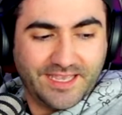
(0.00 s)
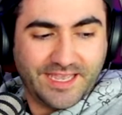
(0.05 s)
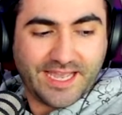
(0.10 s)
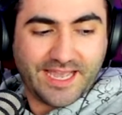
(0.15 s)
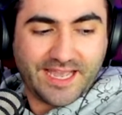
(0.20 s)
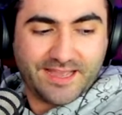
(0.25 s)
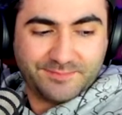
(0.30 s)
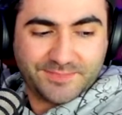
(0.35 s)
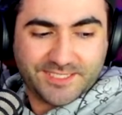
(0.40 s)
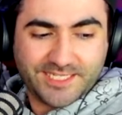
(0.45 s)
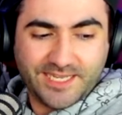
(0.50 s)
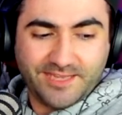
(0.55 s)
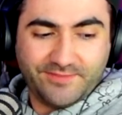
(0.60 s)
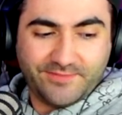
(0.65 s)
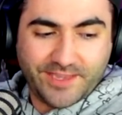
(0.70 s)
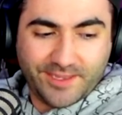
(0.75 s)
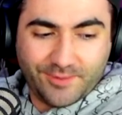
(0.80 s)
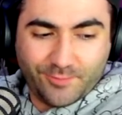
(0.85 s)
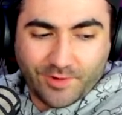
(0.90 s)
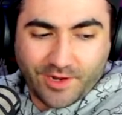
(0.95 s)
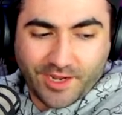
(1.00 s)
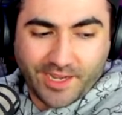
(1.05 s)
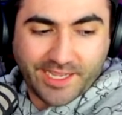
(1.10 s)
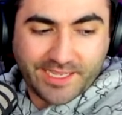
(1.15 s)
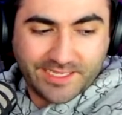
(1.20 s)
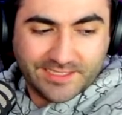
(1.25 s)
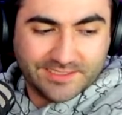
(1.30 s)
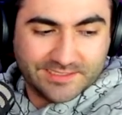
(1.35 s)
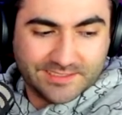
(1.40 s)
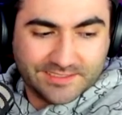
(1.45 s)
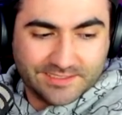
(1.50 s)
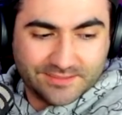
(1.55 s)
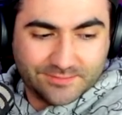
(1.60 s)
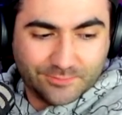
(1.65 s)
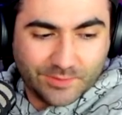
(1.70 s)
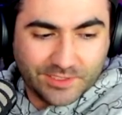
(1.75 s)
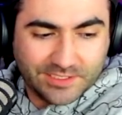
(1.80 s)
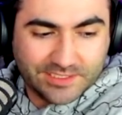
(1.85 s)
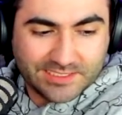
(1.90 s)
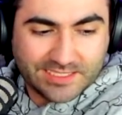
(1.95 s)
TV-wise,
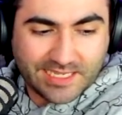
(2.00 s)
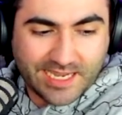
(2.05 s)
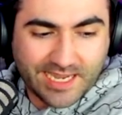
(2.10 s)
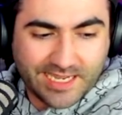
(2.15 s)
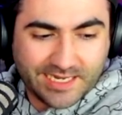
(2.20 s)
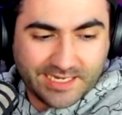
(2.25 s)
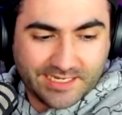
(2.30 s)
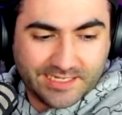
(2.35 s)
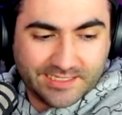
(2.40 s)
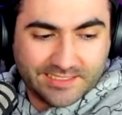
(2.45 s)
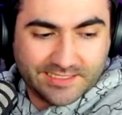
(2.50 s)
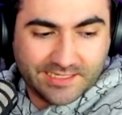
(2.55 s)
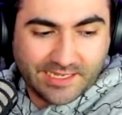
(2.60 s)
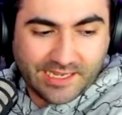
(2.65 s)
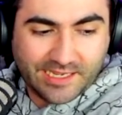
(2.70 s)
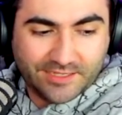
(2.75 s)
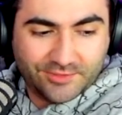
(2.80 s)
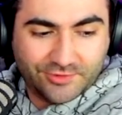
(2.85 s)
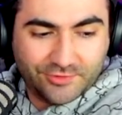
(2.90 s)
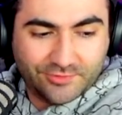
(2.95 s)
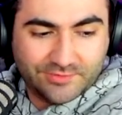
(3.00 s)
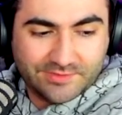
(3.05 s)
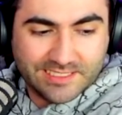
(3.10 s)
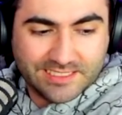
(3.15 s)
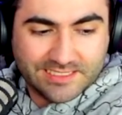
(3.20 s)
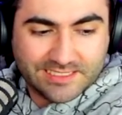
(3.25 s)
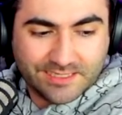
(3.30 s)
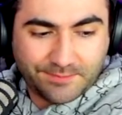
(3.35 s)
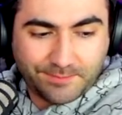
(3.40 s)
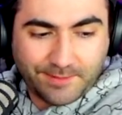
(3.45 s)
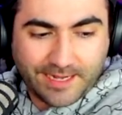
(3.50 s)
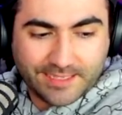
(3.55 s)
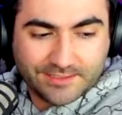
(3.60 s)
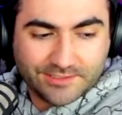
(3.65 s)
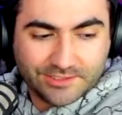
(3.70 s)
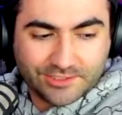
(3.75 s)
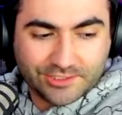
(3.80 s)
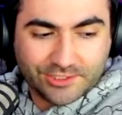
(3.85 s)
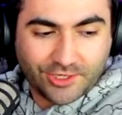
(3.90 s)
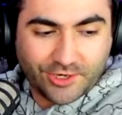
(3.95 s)
we started a new Disney Plus
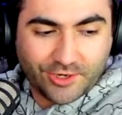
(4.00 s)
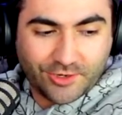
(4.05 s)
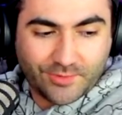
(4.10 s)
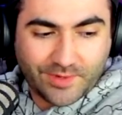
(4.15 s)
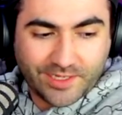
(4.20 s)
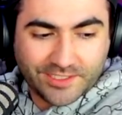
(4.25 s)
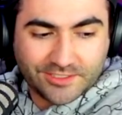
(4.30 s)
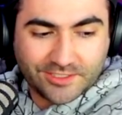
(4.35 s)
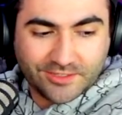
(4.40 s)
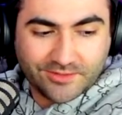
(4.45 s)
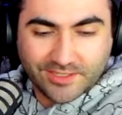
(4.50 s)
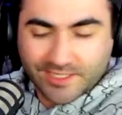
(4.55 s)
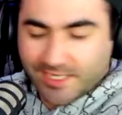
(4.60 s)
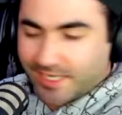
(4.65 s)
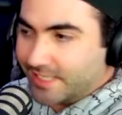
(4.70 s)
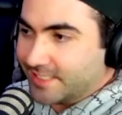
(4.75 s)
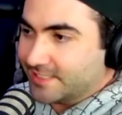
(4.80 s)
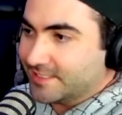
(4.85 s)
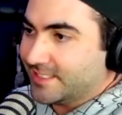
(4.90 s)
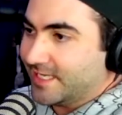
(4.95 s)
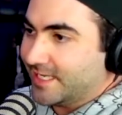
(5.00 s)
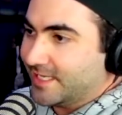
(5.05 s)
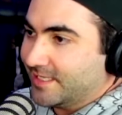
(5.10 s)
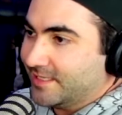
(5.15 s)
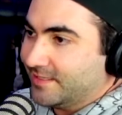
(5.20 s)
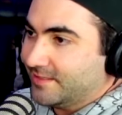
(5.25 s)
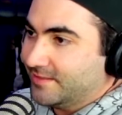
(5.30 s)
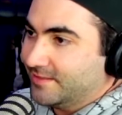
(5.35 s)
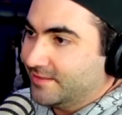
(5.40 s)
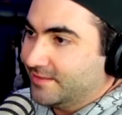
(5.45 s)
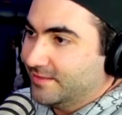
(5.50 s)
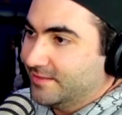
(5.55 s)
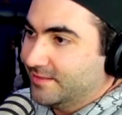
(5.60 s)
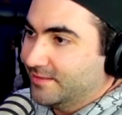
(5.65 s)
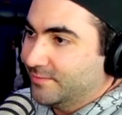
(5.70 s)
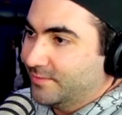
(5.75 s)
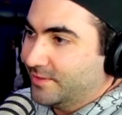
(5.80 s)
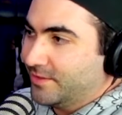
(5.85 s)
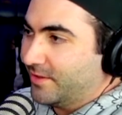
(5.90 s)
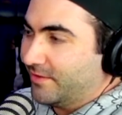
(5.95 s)
show. I don't think I can say
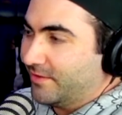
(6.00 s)
whether